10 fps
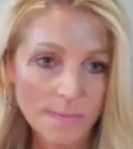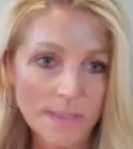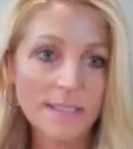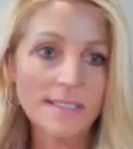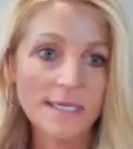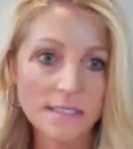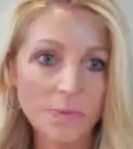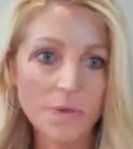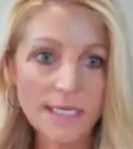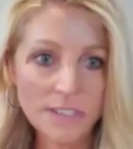But the
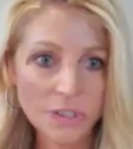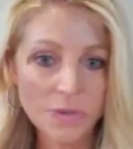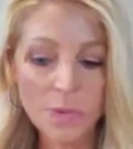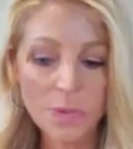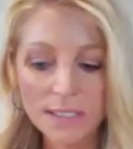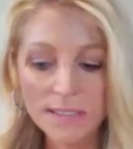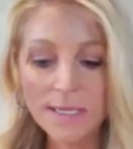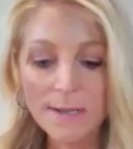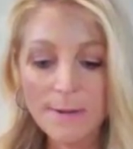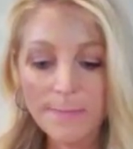desperation was,
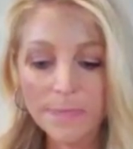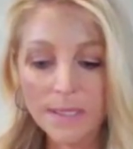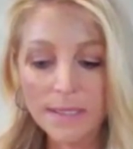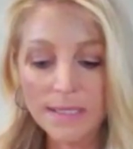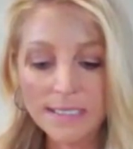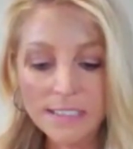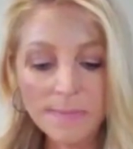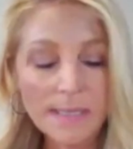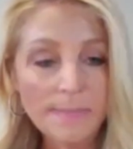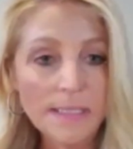this
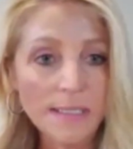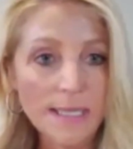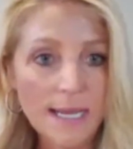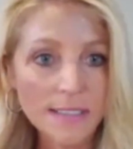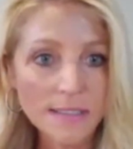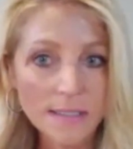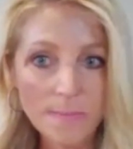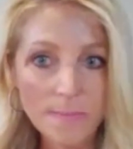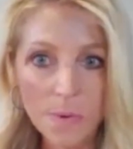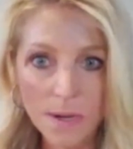may be the last
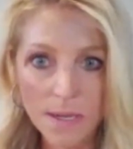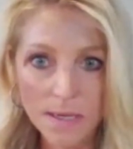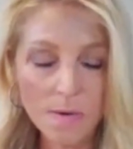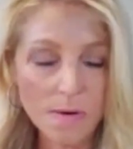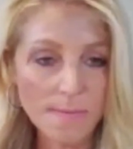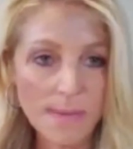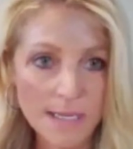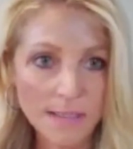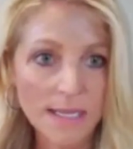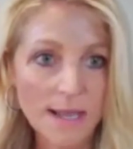boy or
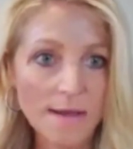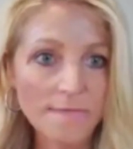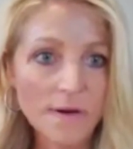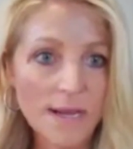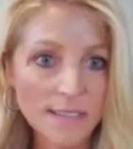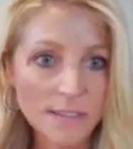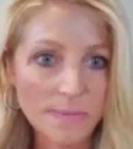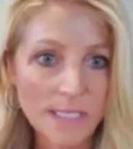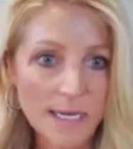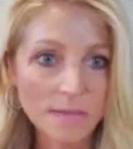man to ever ask
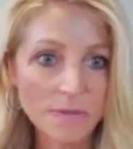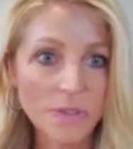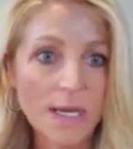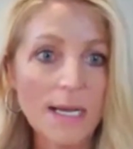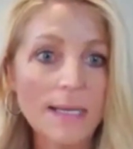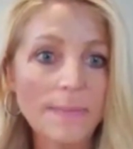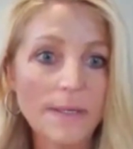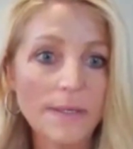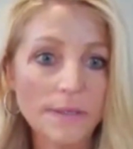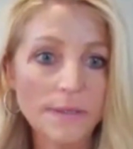me out. So I
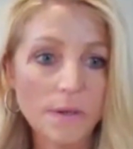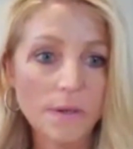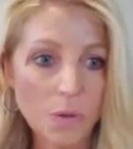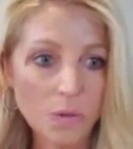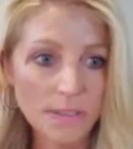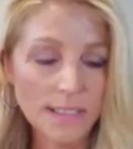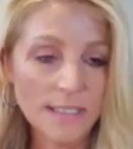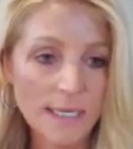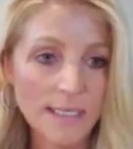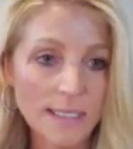better hold on
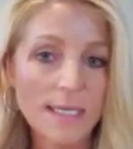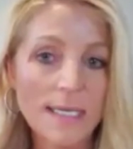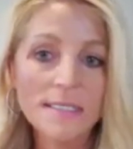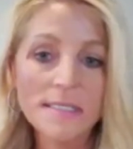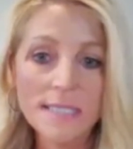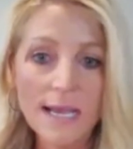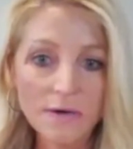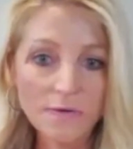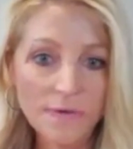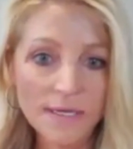tight,
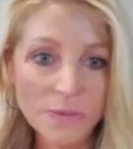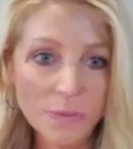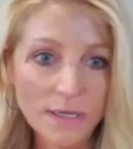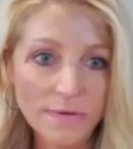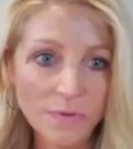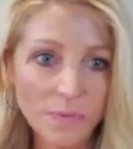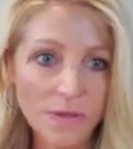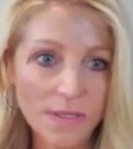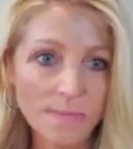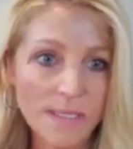sacrifice whatever
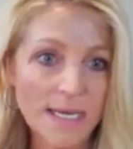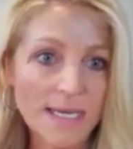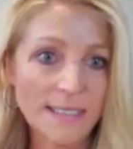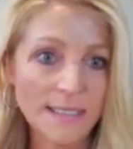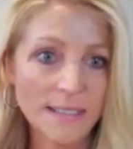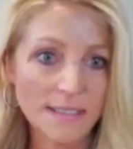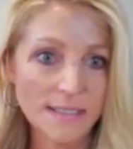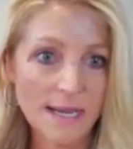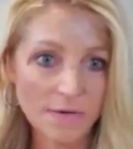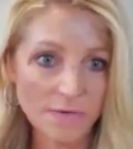within me I needed to
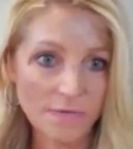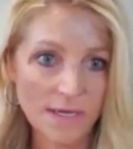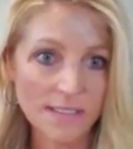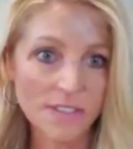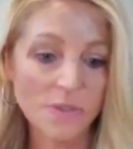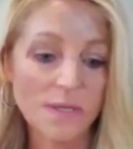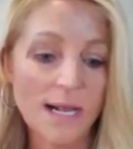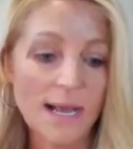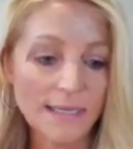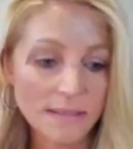sacrifice so that
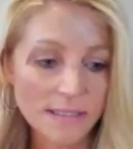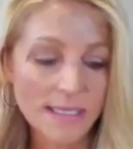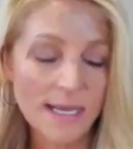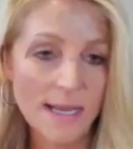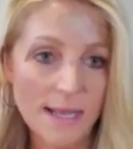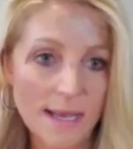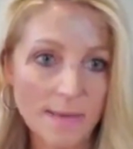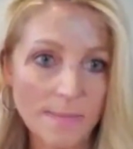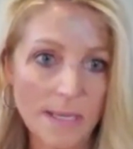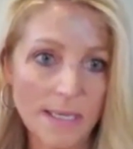I could say I had
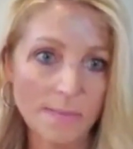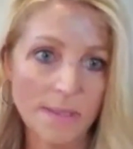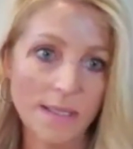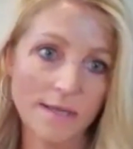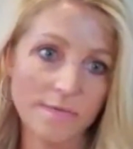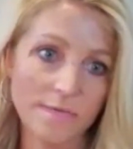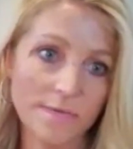a man in my life.